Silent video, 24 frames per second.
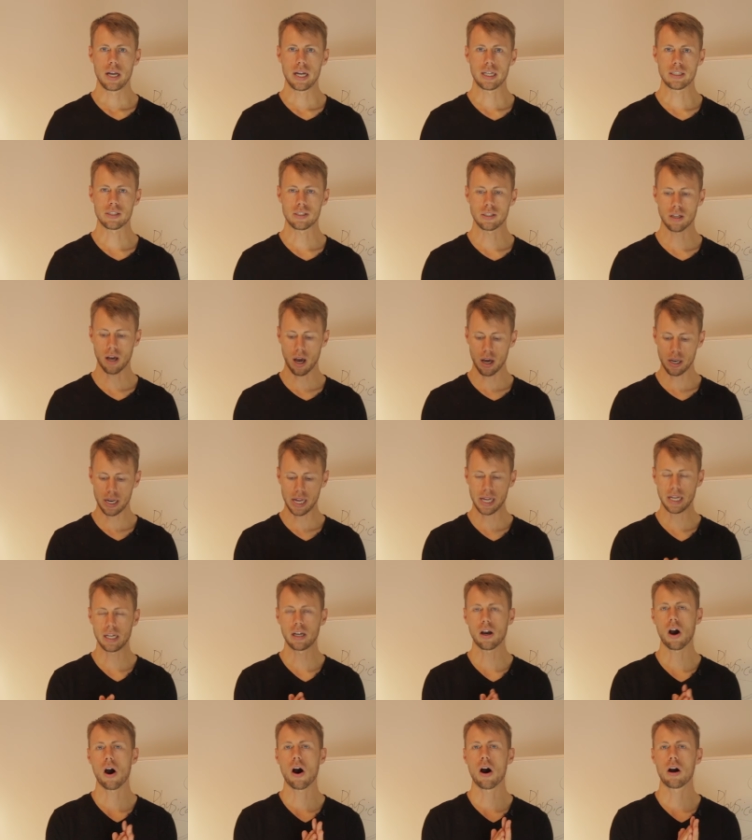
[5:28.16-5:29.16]
It's not a
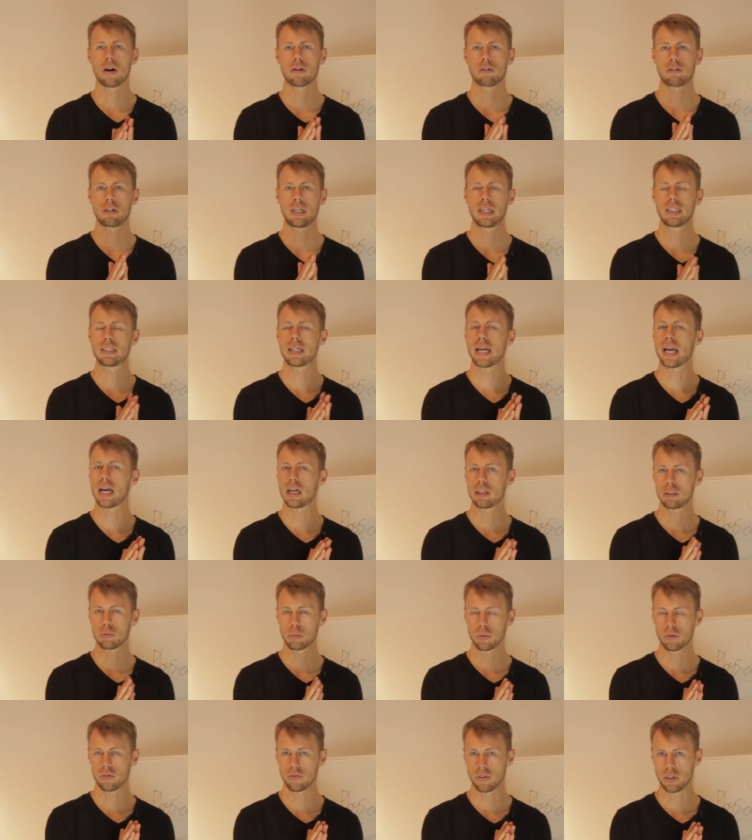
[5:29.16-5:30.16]
concrete,
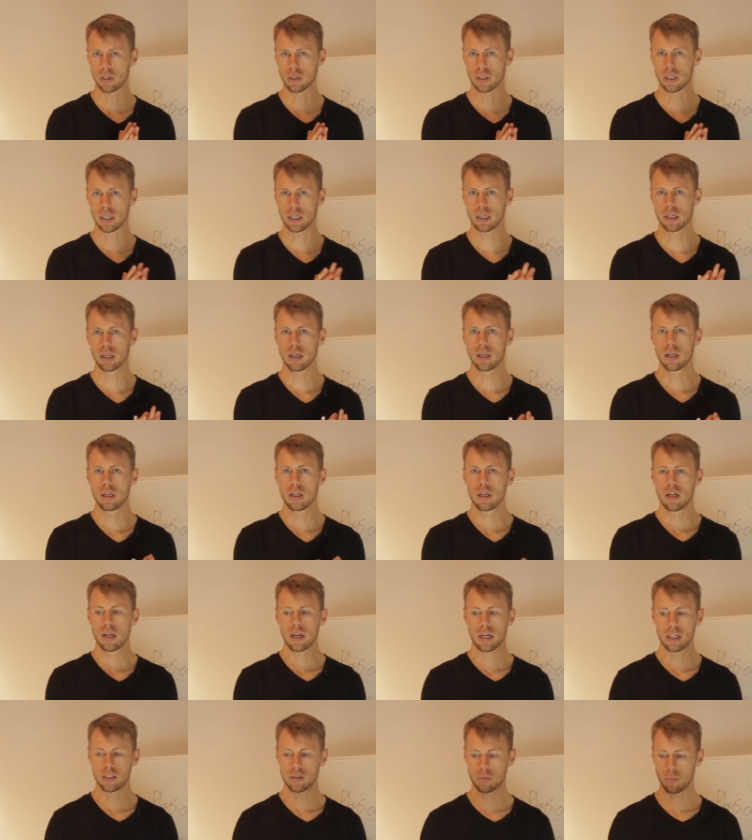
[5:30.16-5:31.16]
tangible feeling,
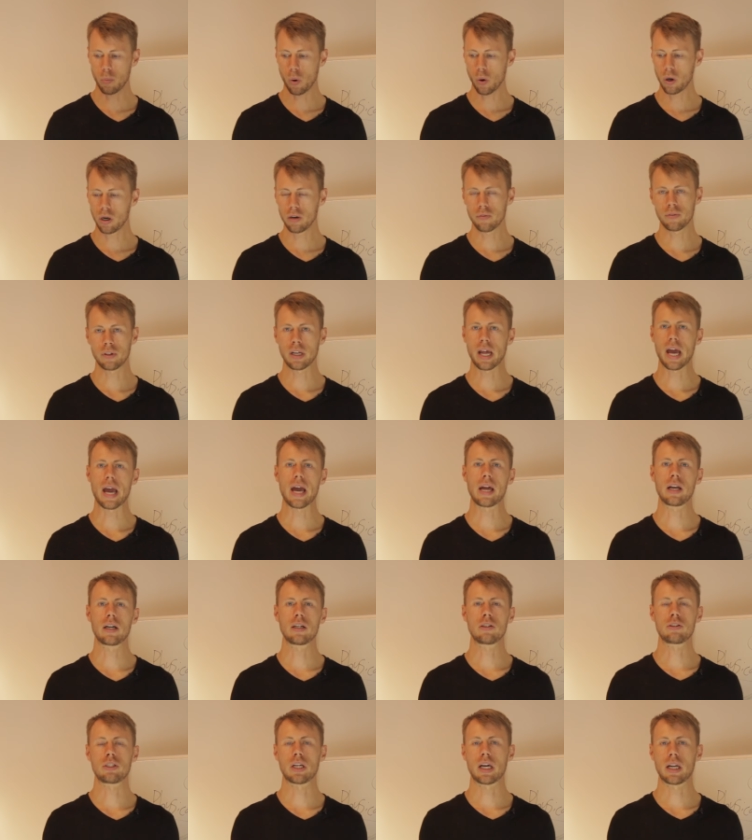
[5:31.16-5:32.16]
it's more of an
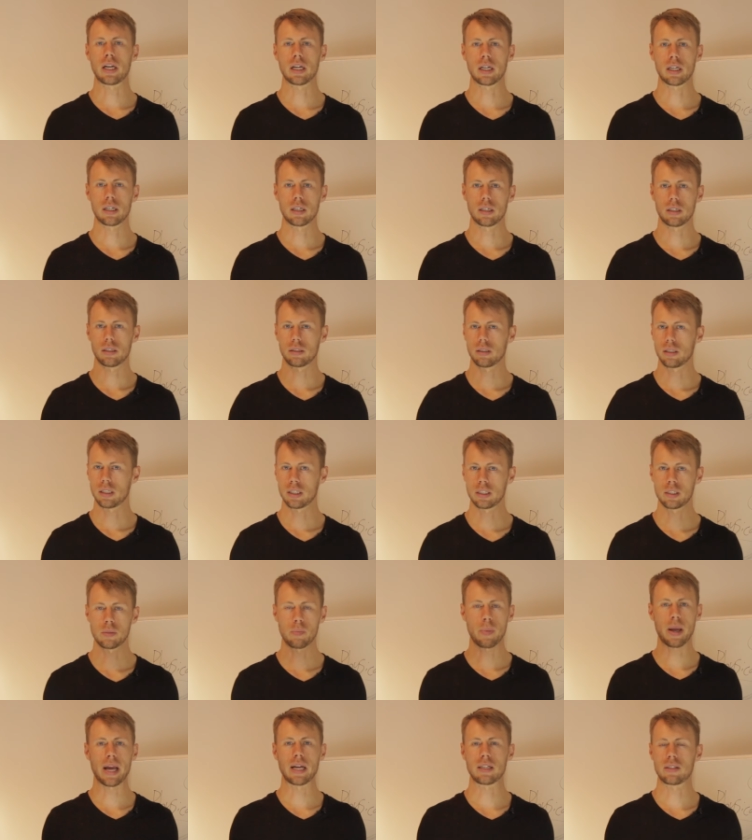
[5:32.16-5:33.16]
energetic,
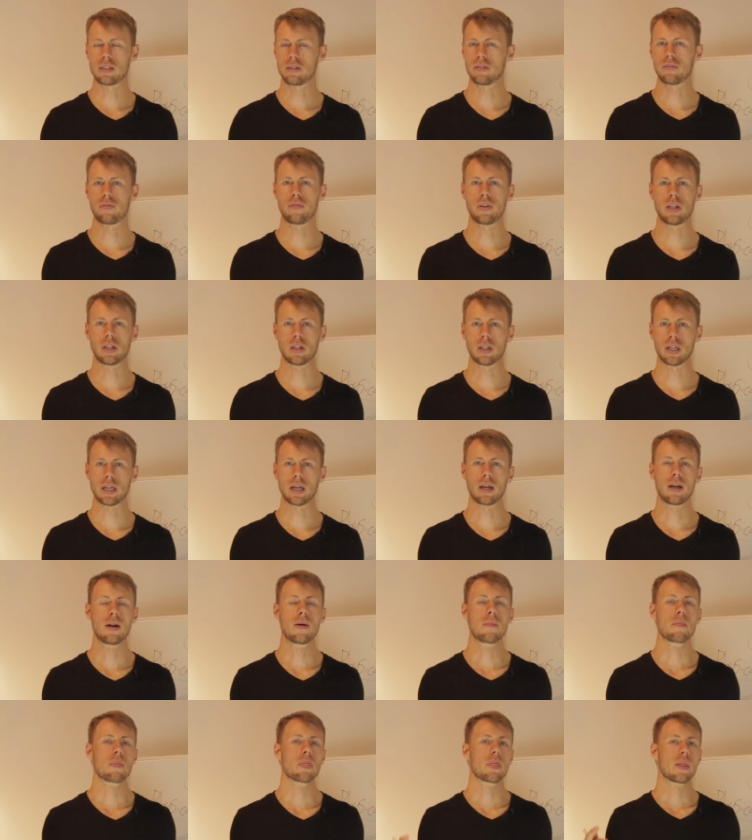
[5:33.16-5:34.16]
expansive feeling.
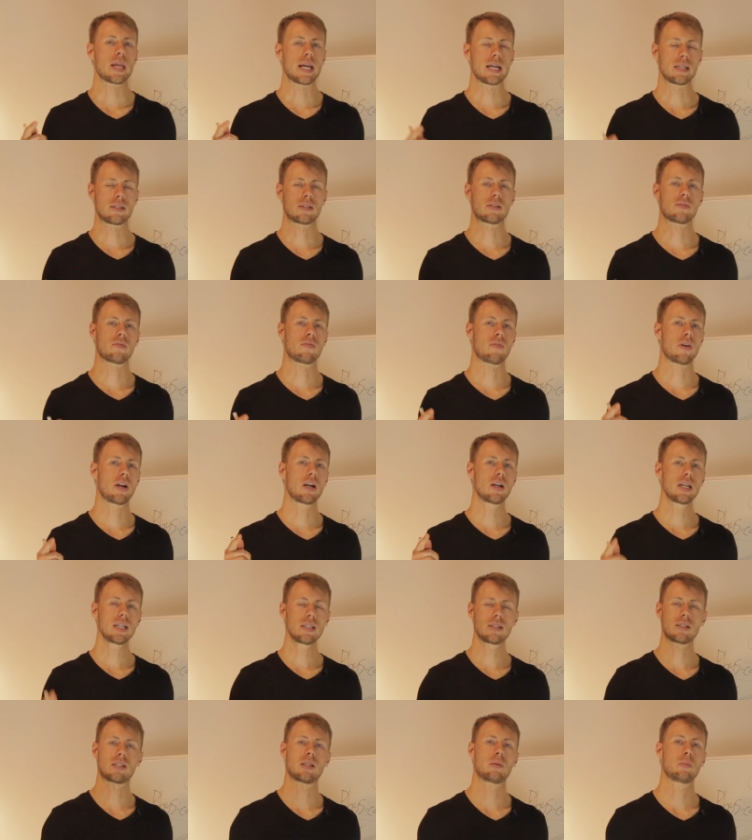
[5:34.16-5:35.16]
It's
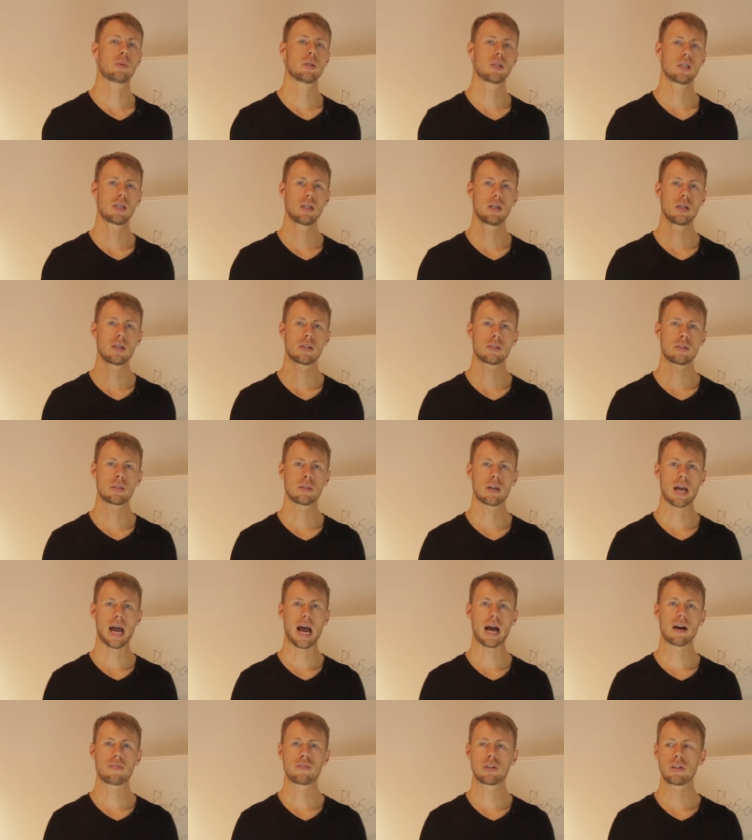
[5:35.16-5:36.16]
very similar to
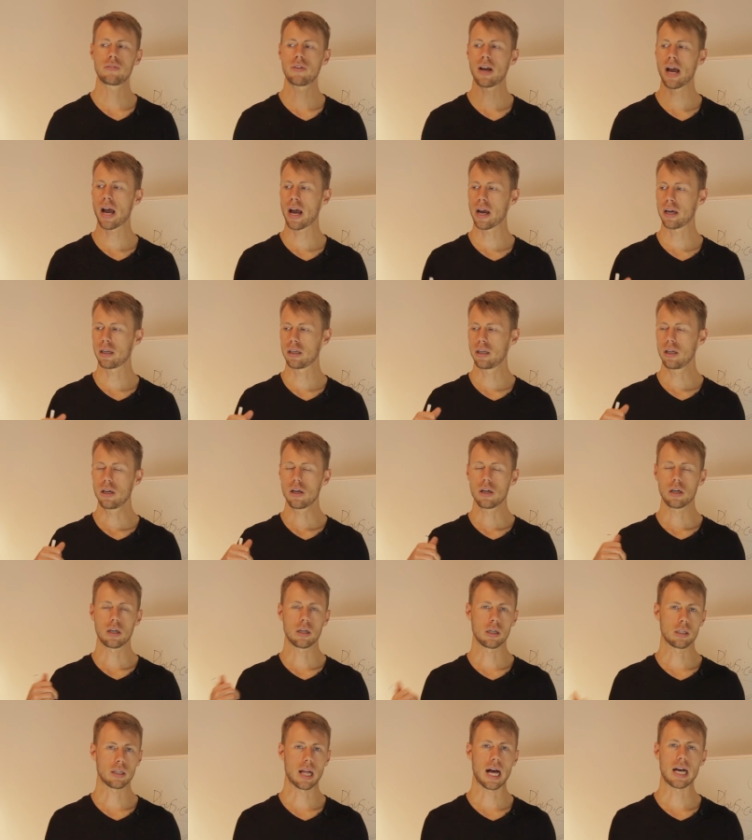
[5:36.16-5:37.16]
after you've had
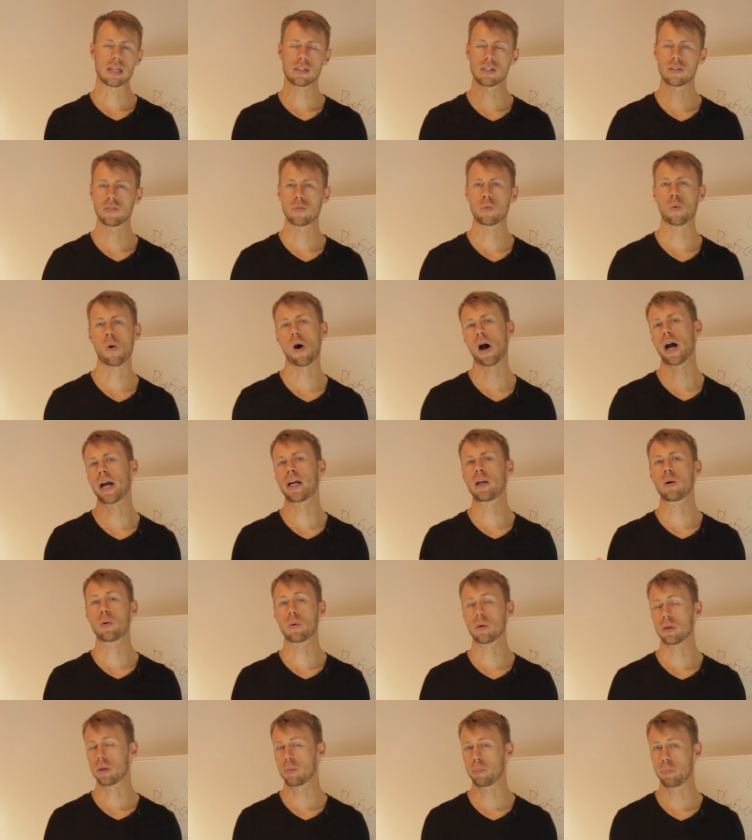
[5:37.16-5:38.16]
a glass of wine
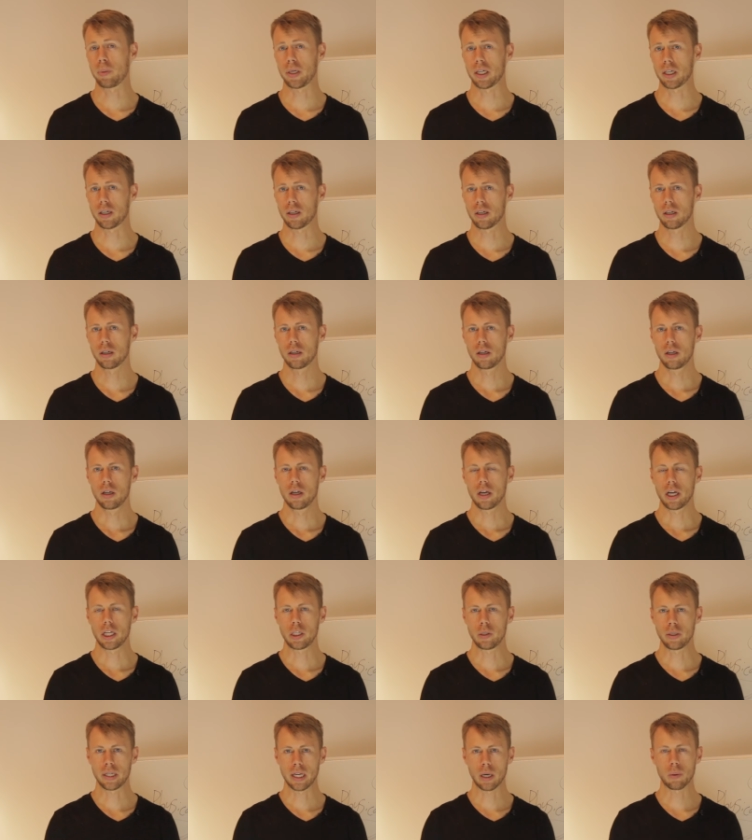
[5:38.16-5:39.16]
or a beer,
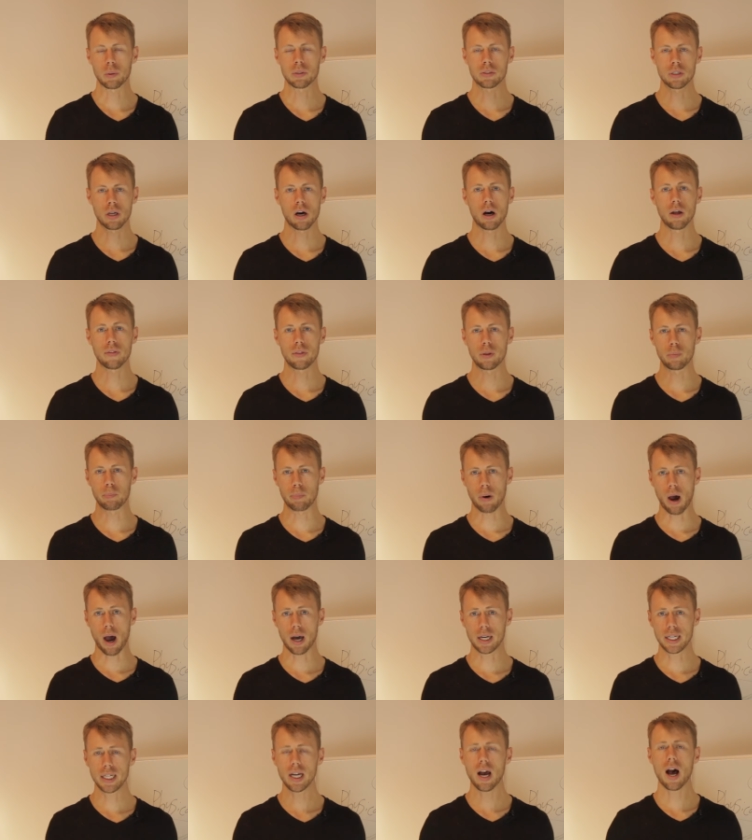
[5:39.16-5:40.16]
and you get what's called the
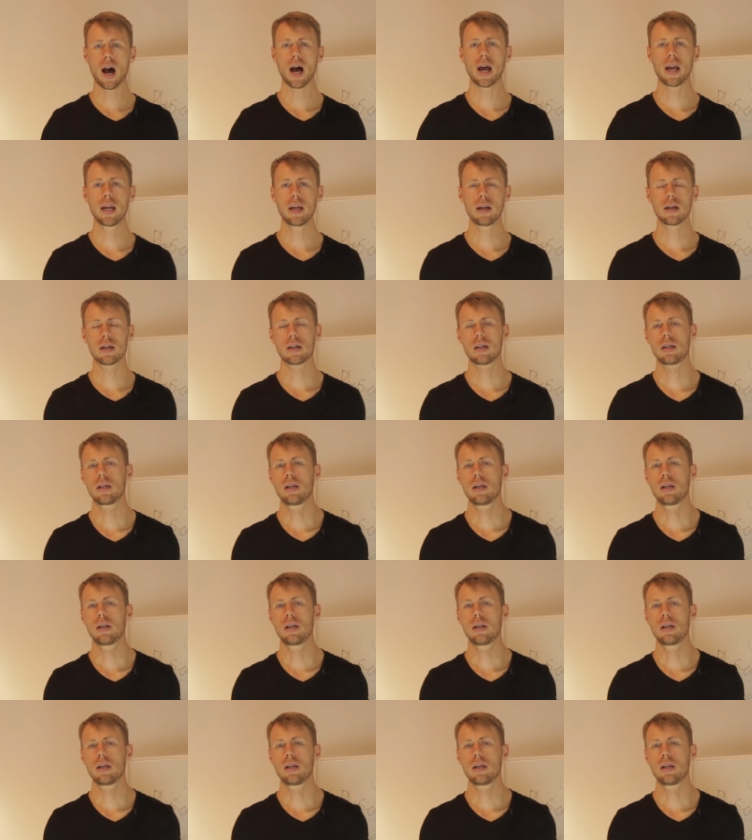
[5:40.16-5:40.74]
body high.